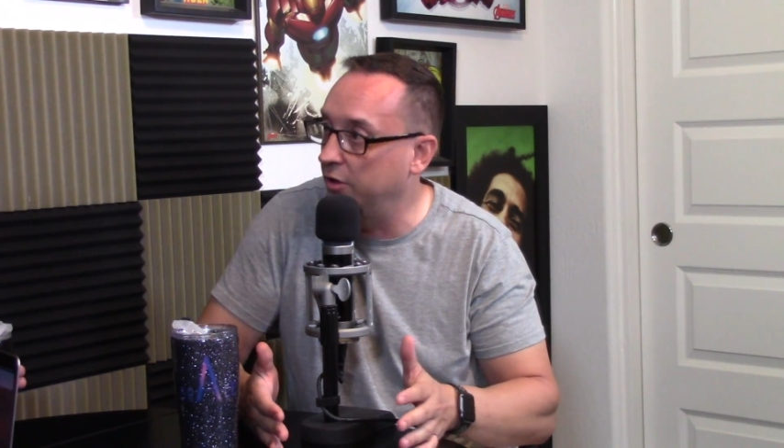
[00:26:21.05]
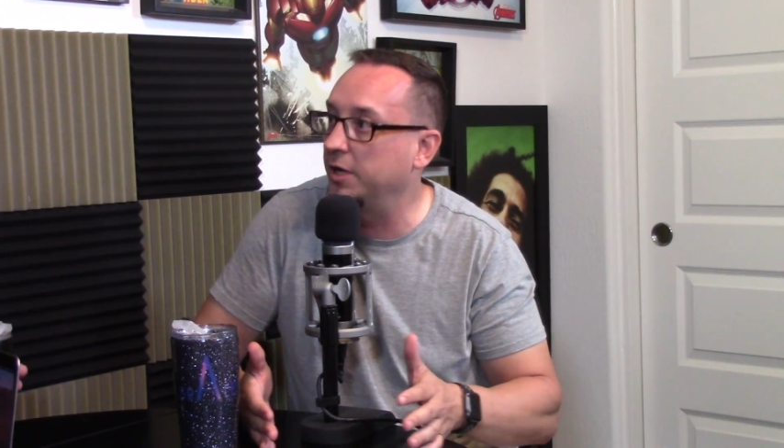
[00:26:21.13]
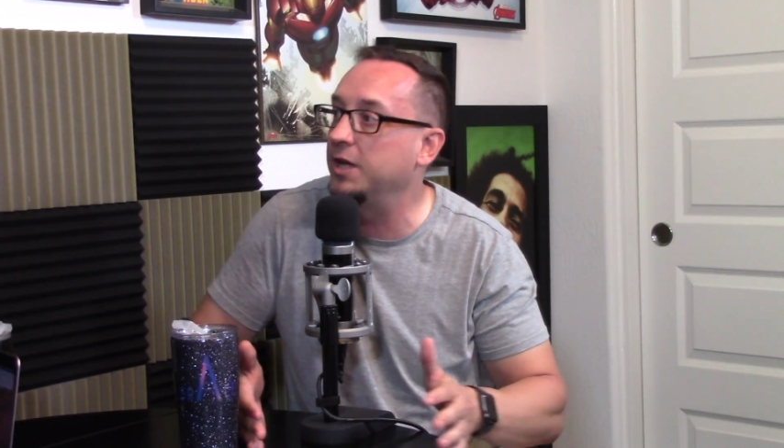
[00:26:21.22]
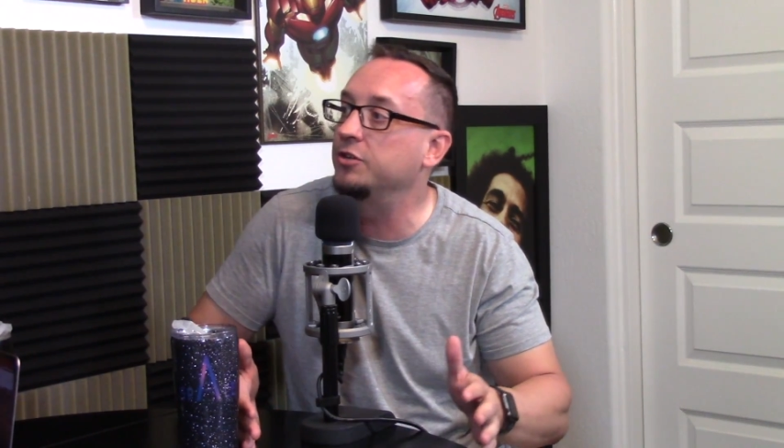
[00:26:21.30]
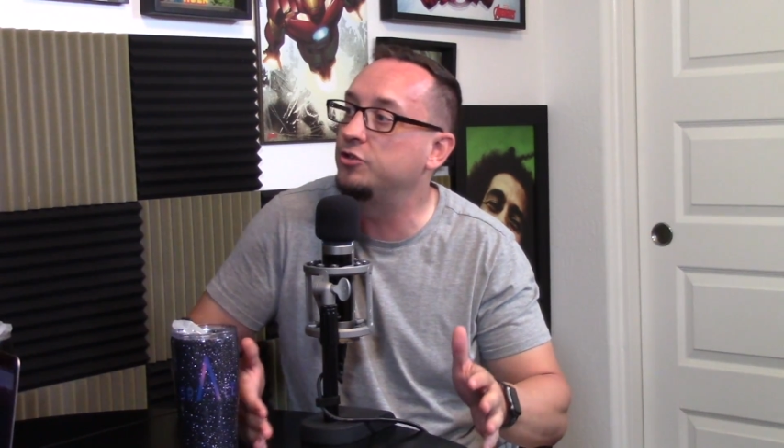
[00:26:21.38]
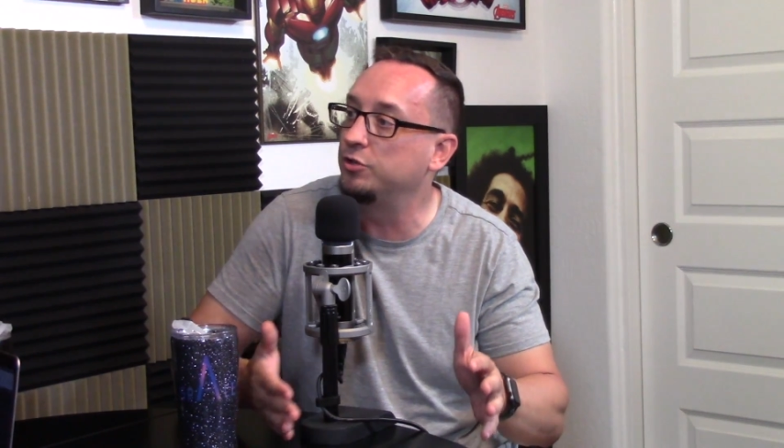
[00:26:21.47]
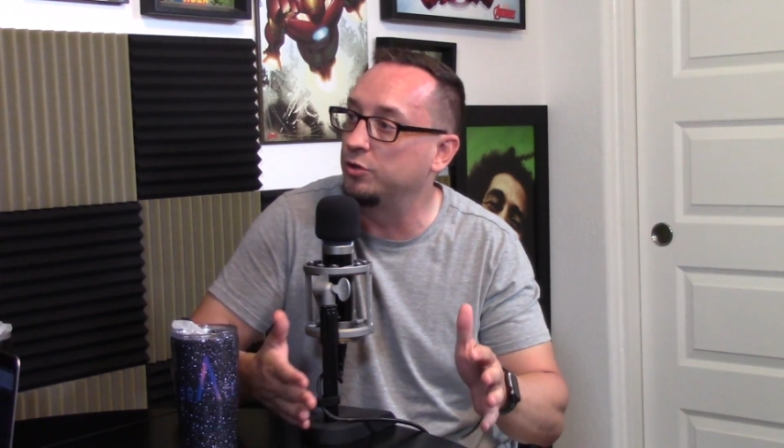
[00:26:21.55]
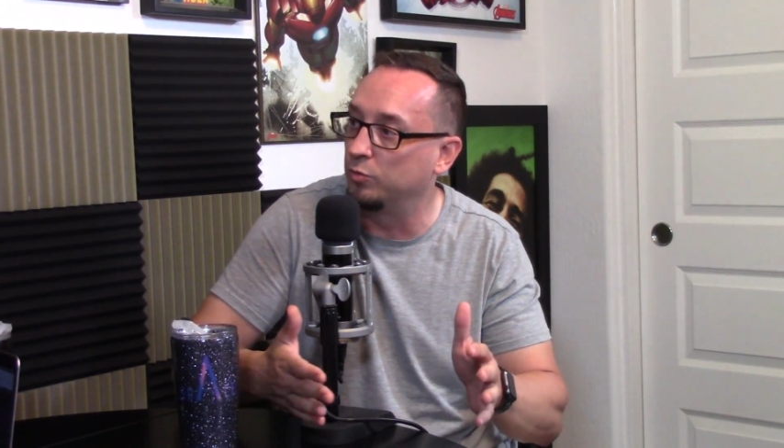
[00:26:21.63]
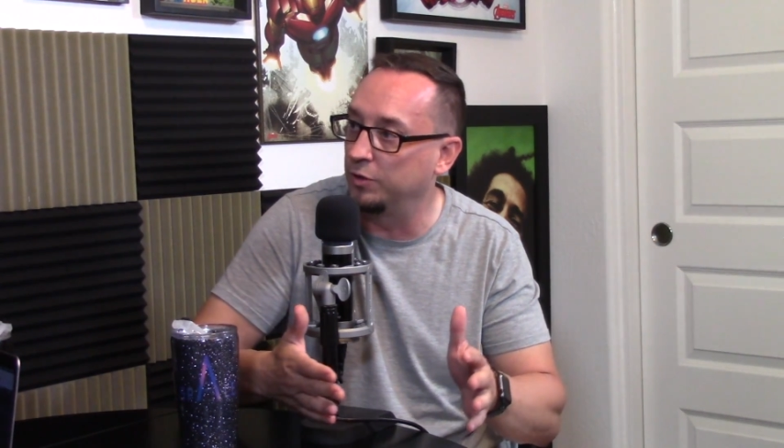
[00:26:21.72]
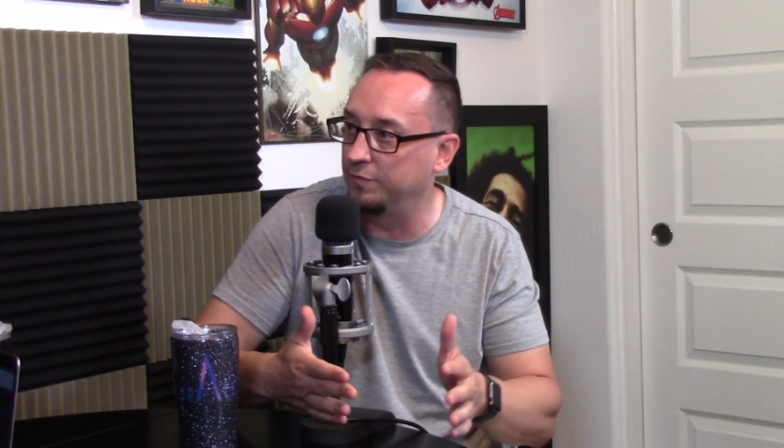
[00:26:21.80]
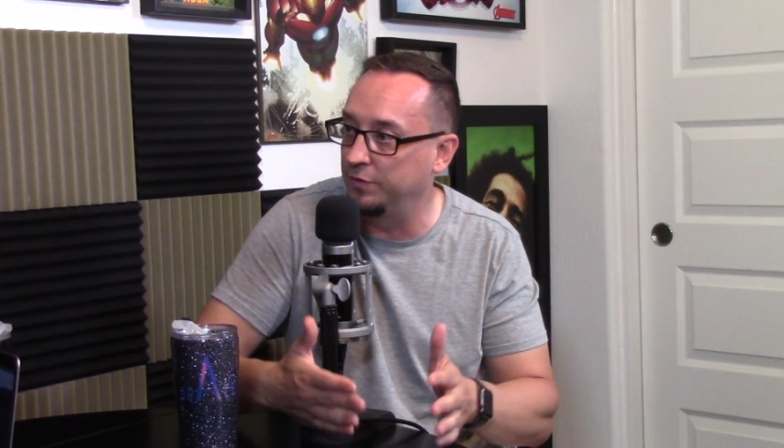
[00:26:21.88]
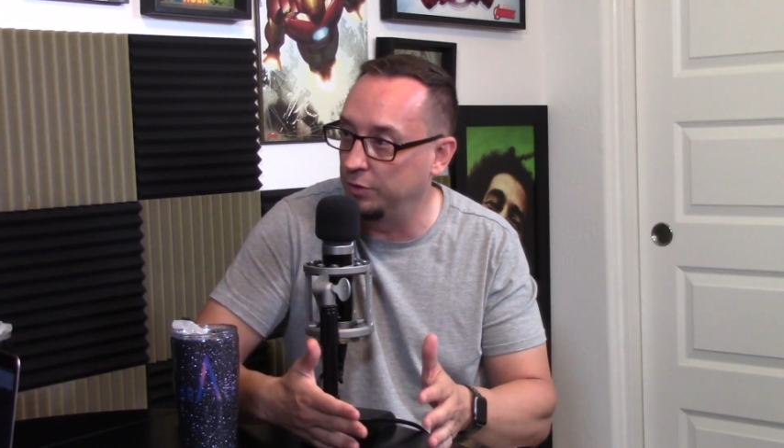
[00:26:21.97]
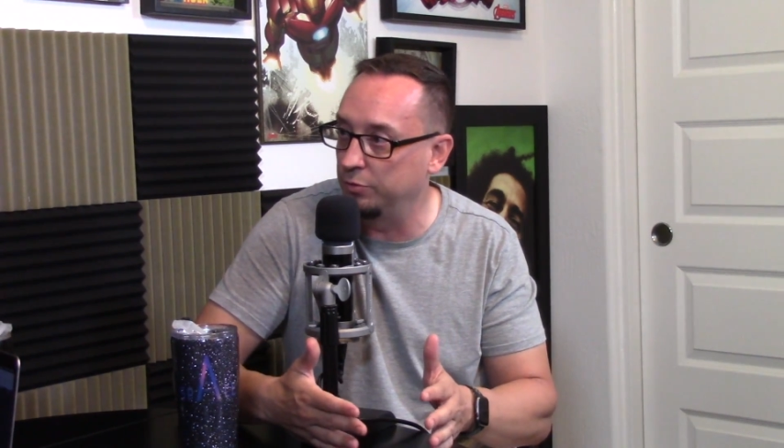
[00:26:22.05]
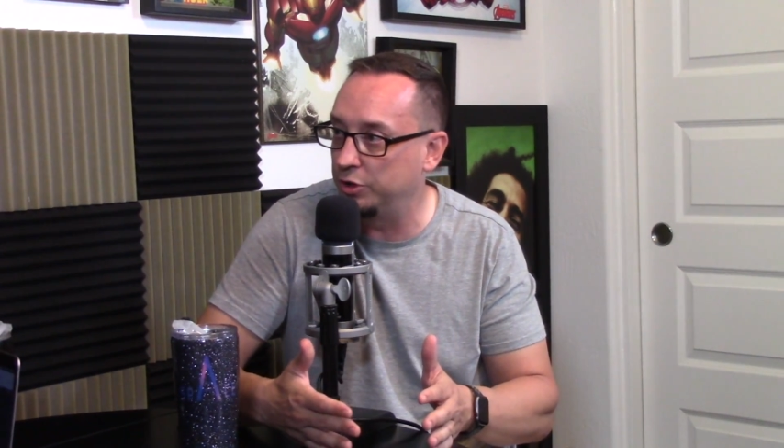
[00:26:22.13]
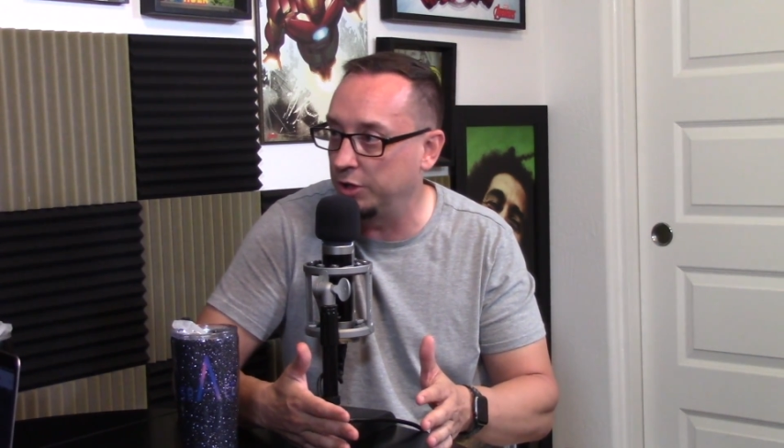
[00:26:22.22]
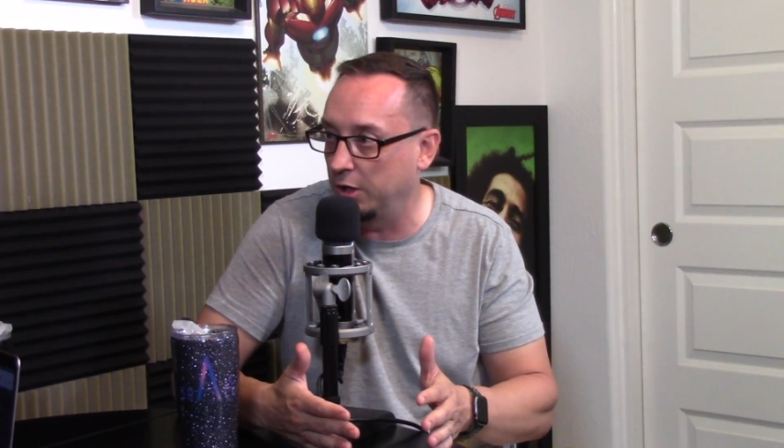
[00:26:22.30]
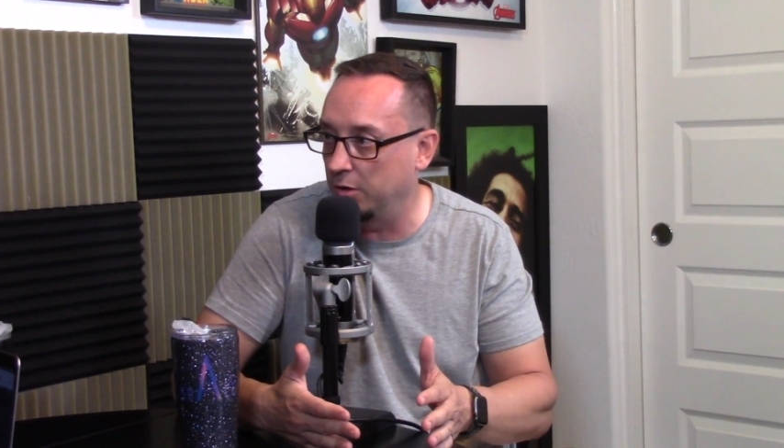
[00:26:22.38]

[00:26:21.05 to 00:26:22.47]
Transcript: into the review show.